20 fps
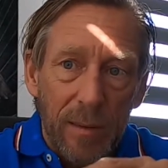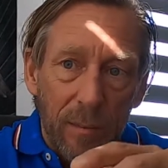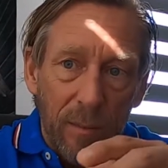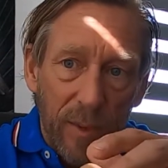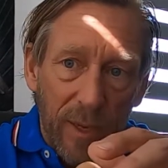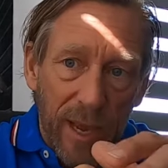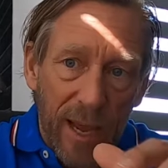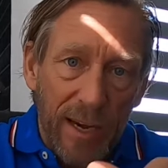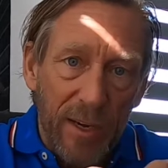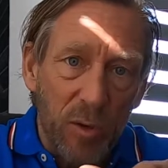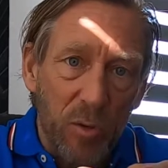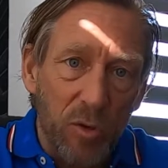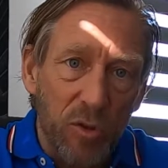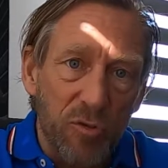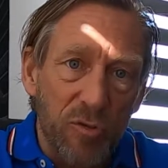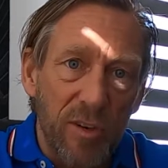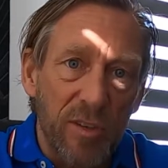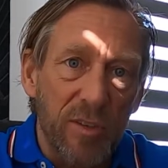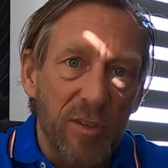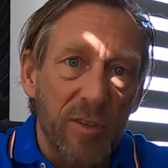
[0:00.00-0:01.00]
Mechanical
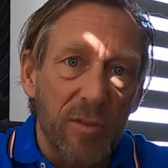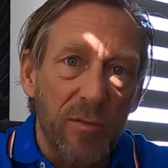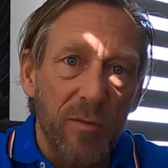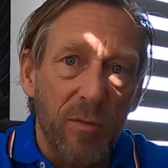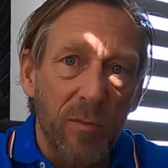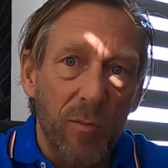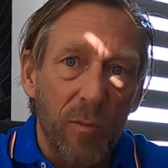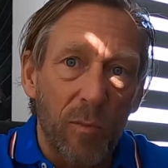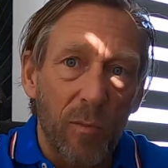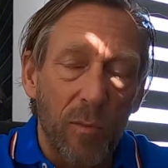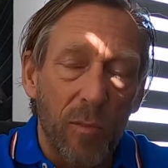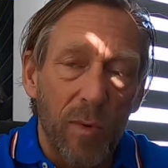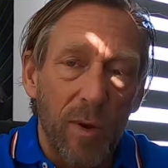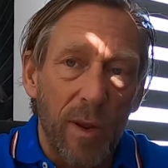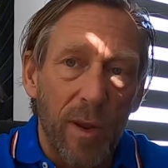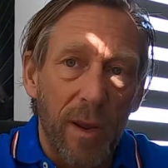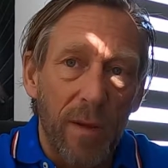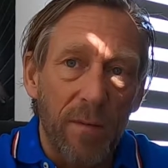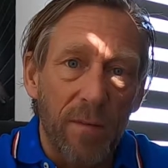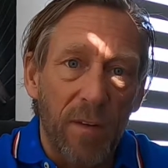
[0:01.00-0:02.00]
stress
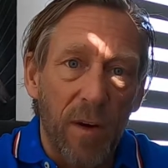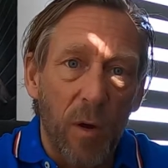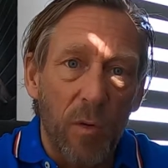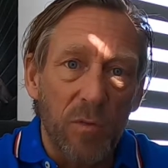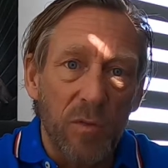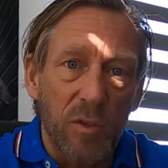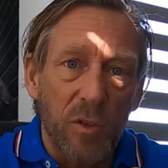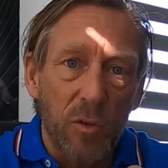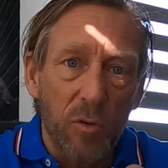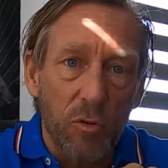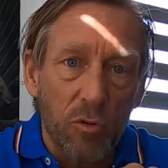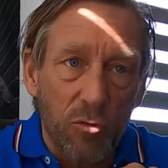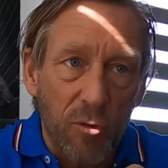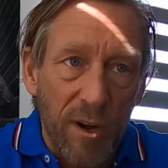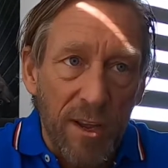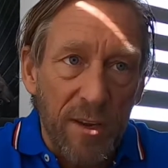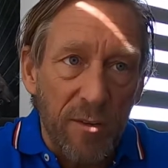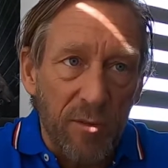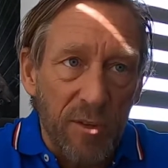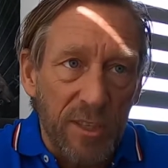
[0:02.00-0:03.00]
involves
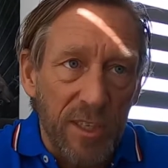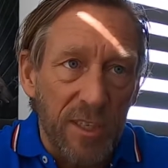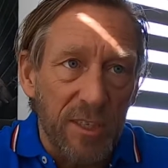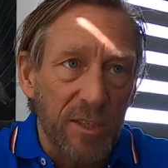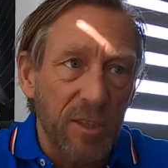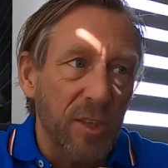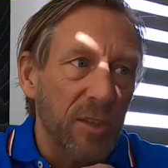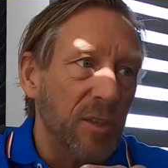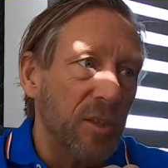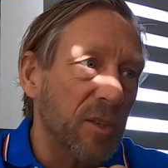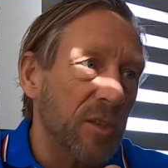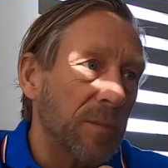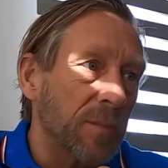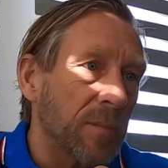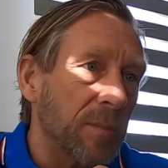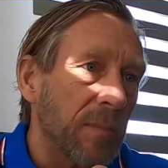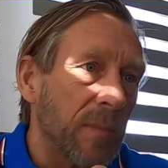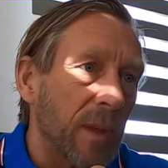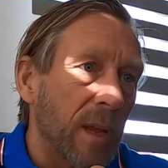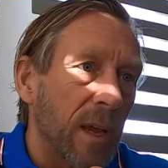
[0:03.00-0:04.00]
greater resistance,
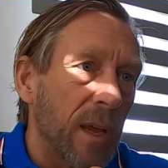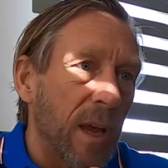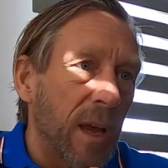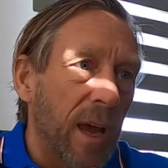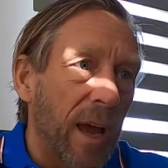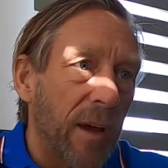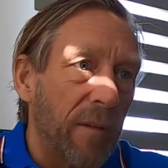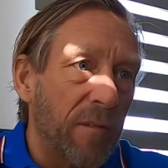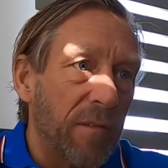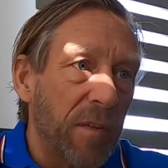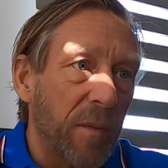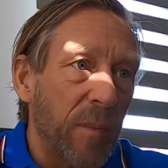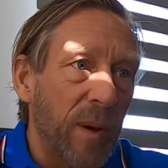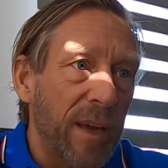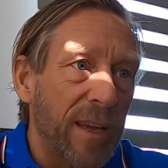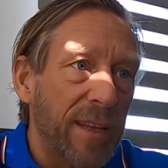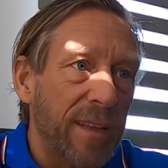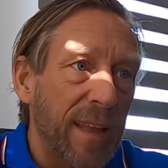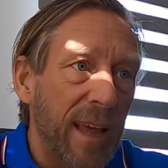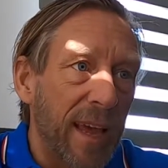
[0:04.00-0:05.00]
and for
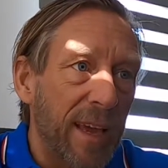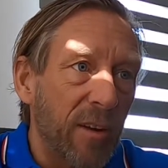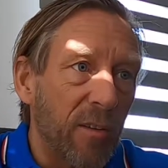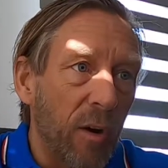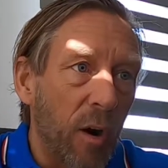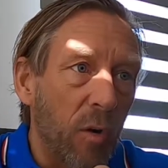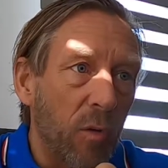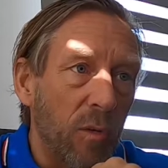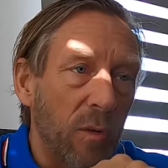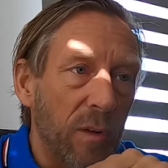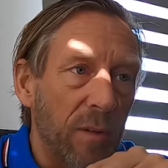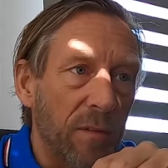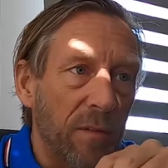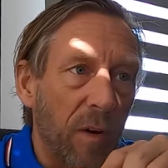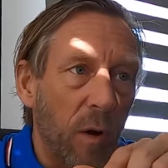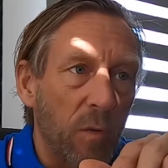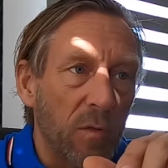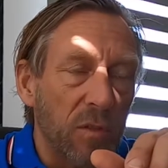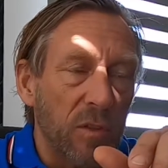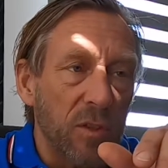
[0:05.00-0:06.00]
me that
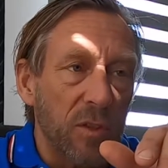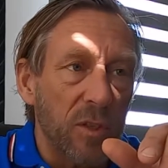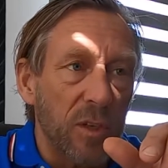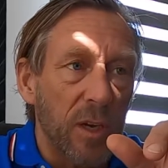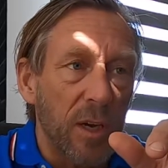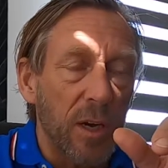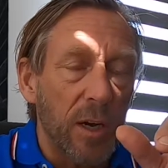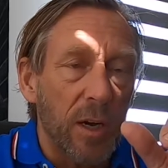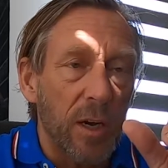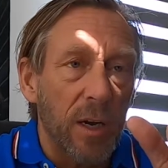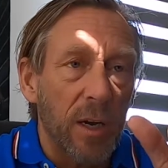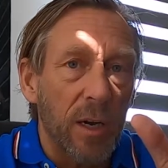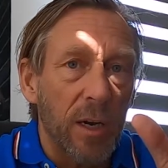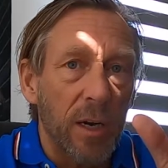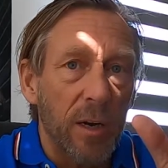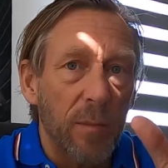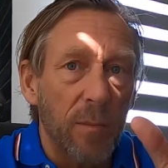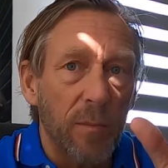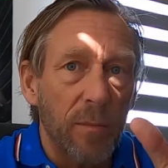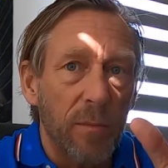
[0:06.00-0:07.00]
involves
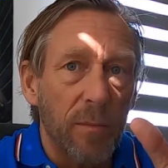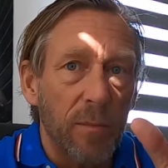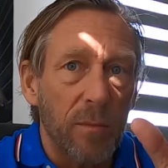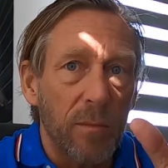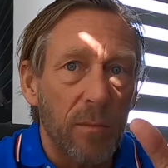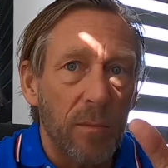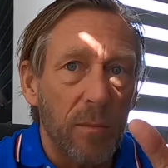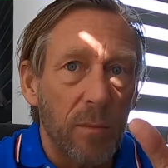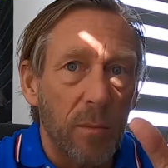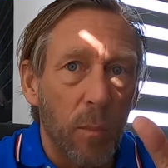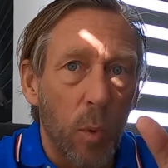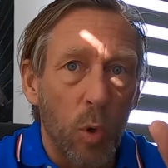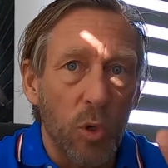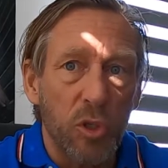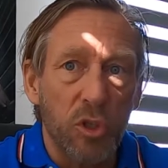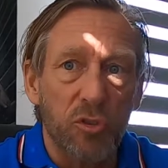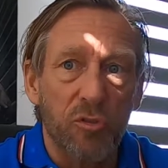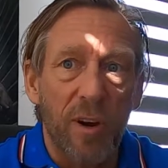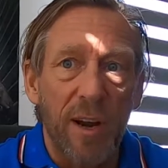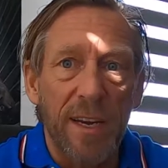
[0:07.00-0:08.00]
more
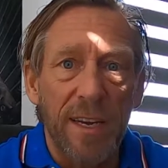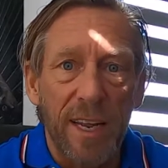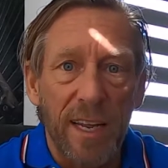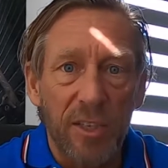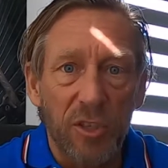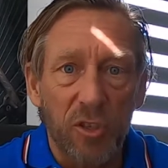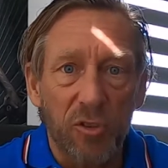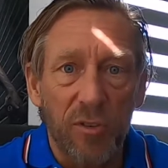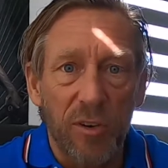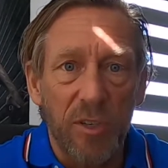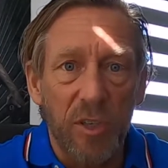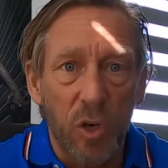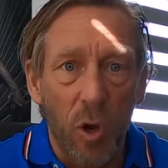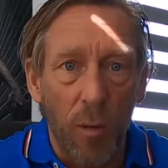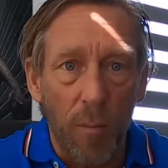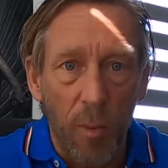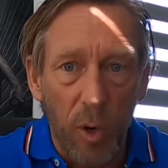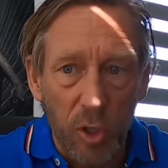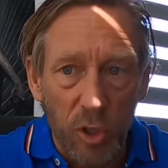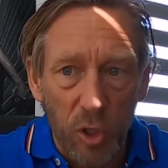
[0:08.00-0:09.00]
strain and stress
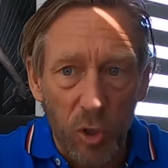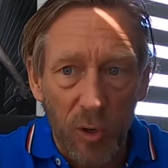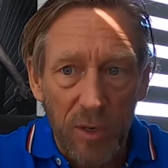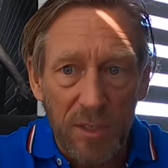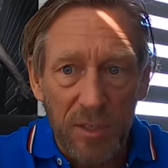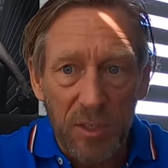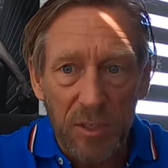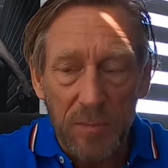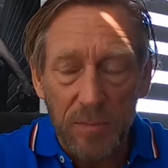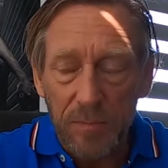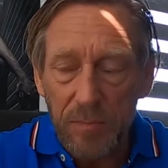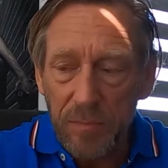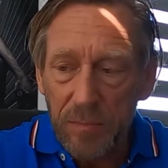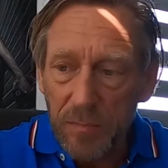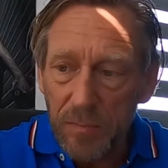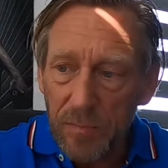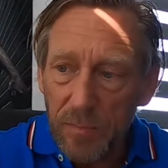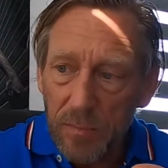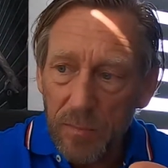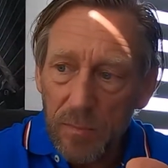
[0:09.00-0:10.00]
on my joints,
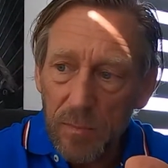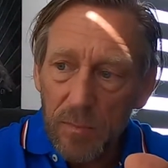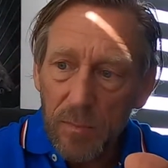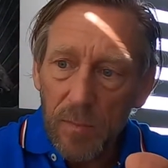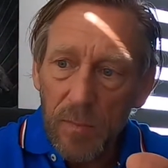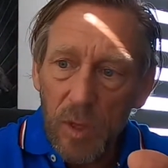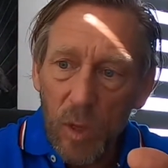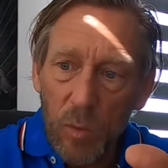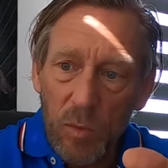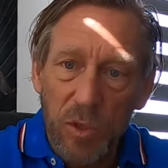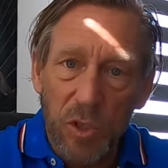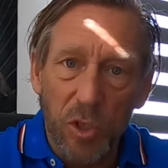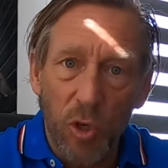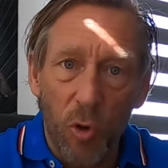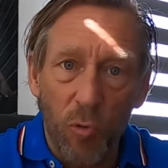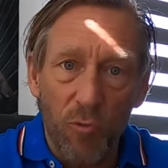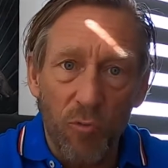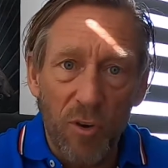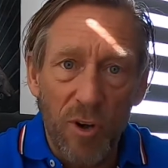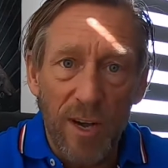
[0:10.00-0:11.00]
which is
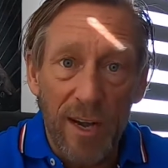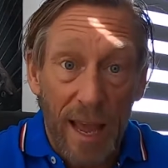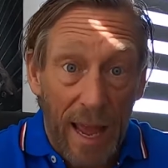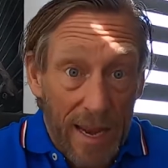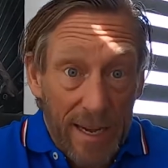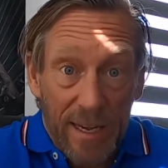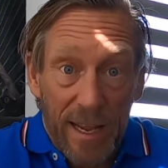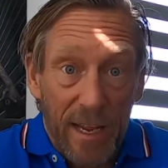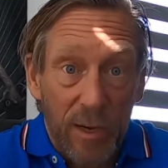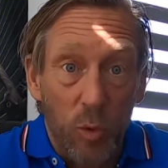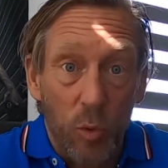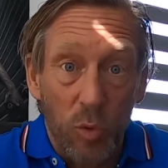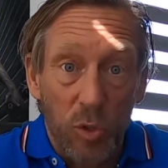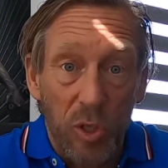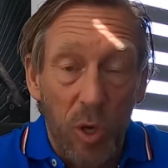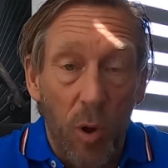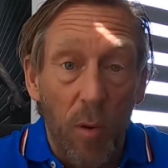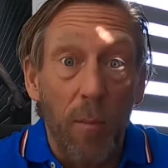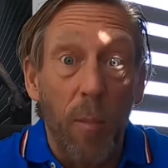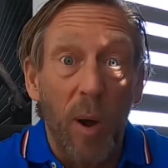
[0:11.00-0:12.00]
not really, and
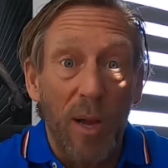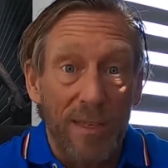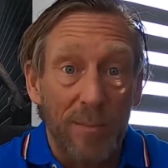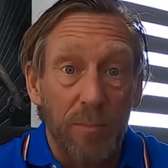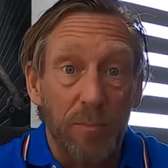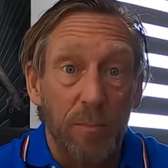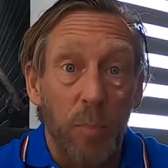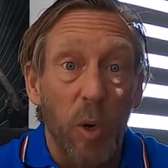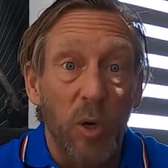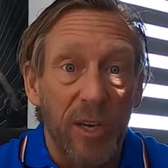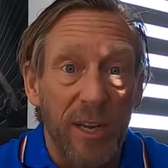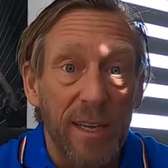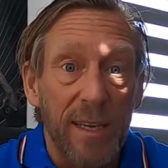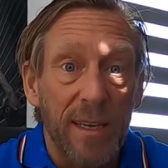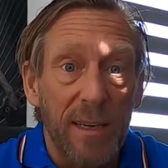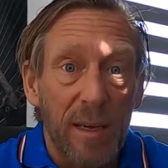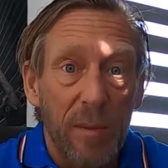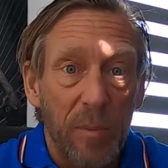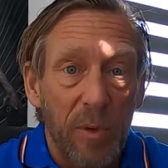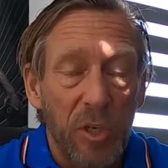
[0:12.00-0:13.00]
also on my
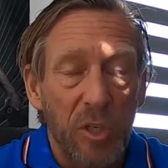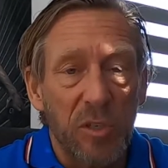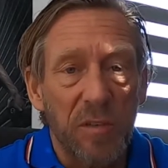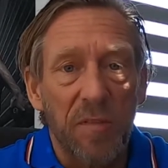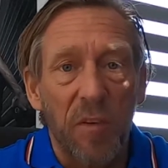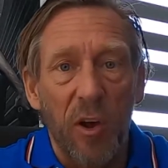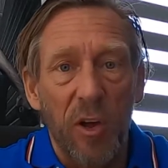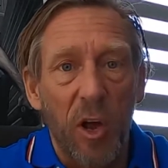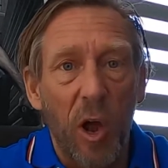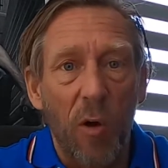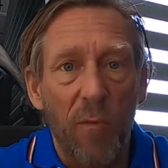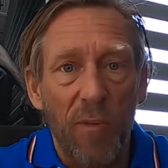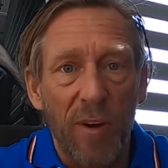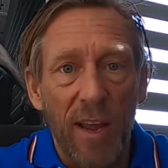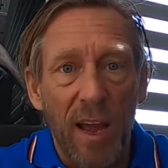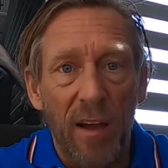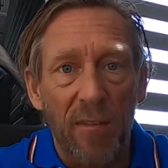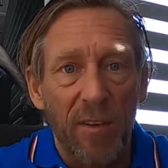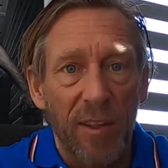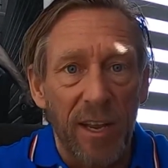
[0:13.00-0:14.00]
body, because if I can't
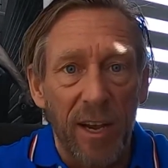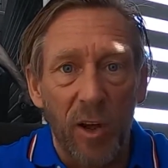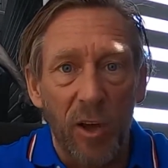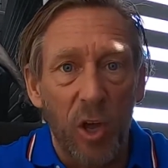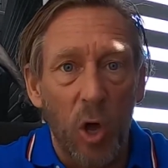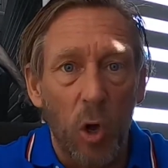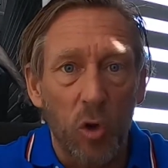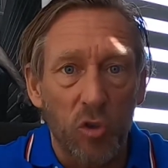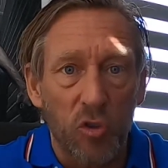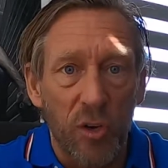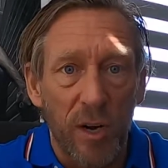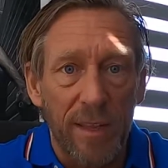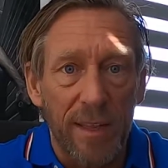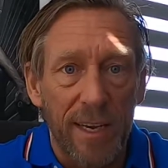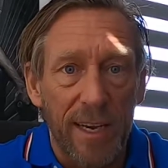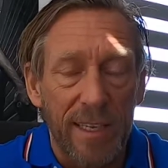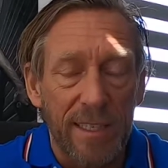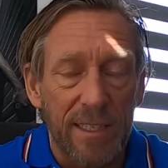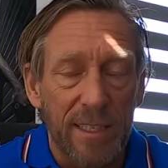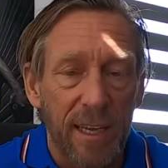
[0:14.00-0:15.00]
recover then I can't train the
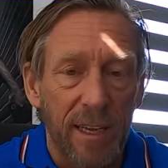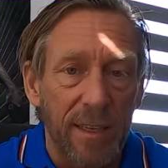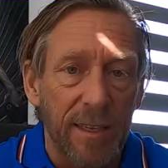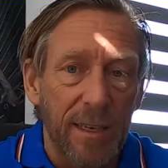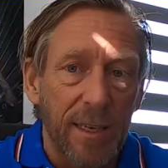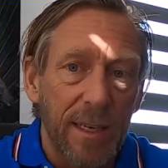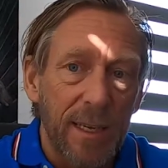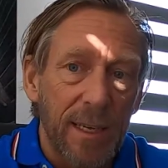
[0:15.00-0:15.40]
next day.